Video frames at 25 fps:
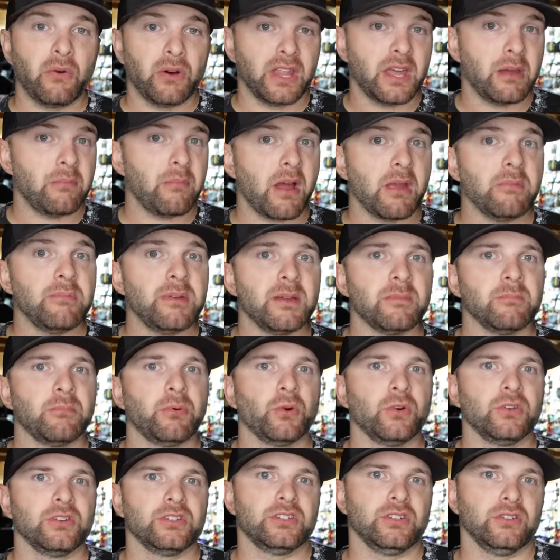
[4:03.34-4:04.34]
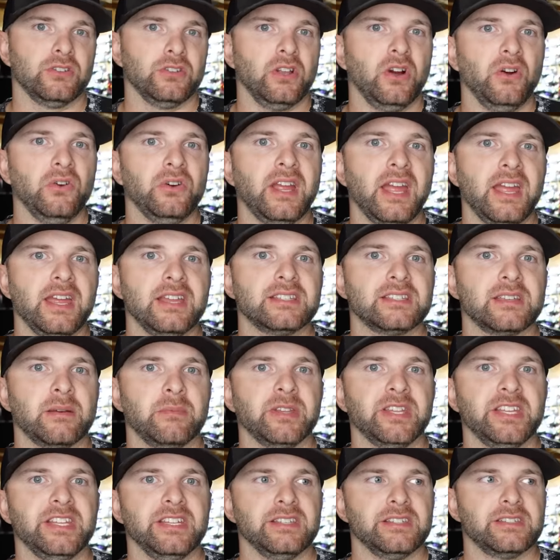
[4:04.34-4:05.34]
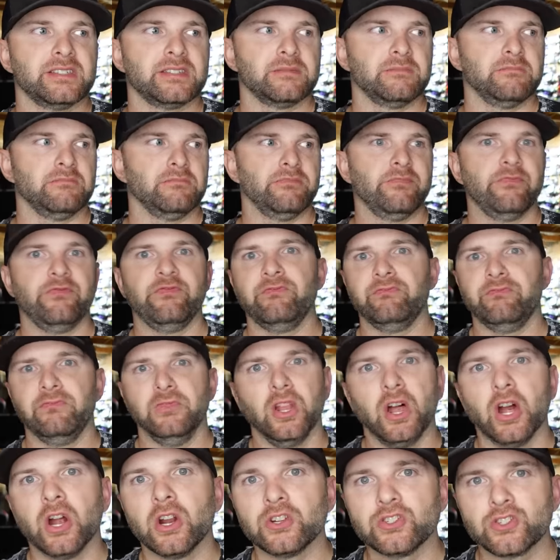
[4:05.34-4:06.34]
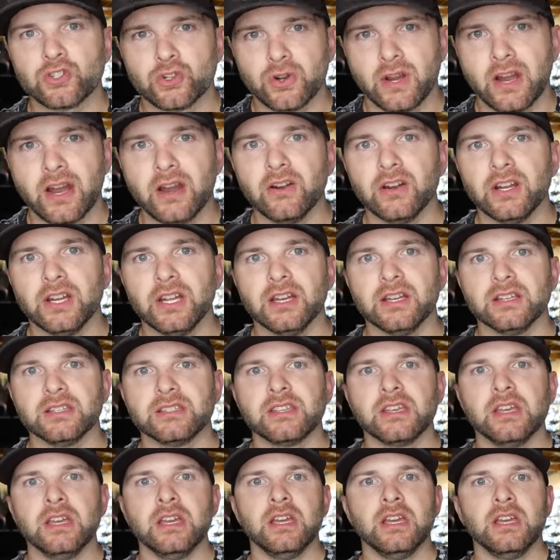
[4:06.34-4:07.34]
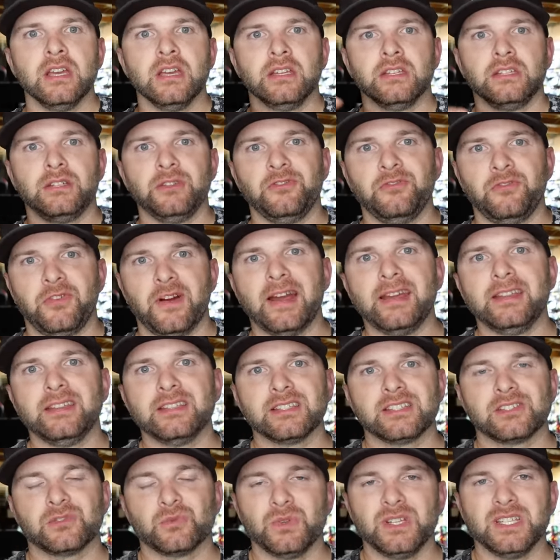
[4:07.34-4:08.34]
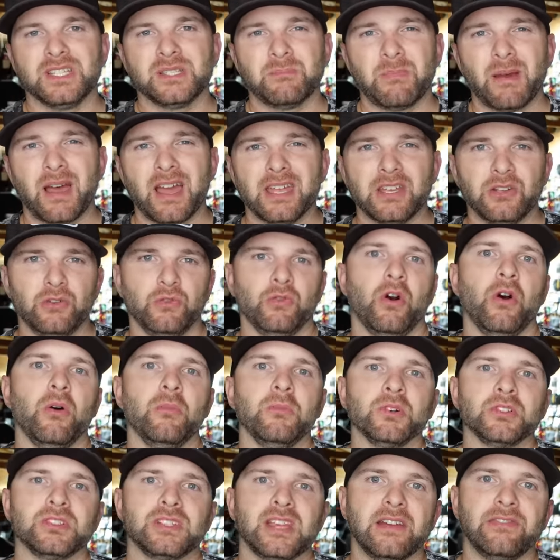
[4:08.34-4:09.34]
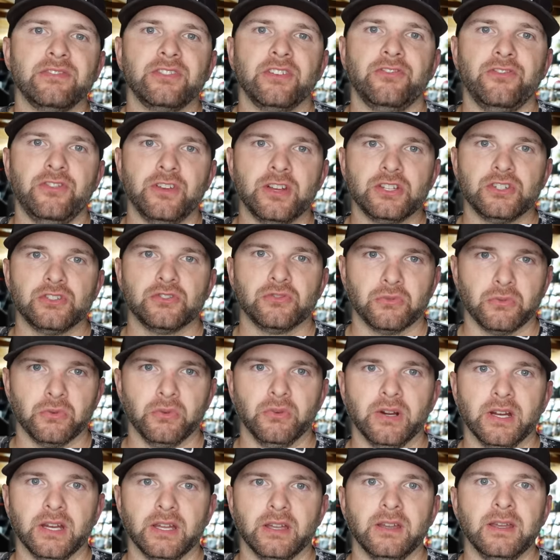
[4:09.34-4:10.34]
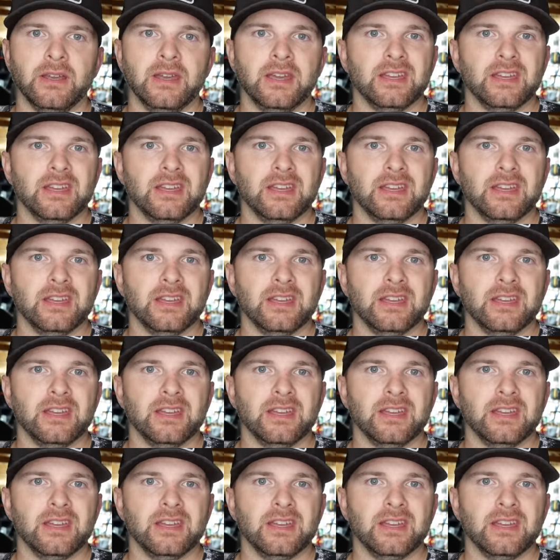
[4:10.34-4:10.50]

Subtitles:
while it might be important to locate some of these larger areas, to find the sweet spot, you almost have to fish through it.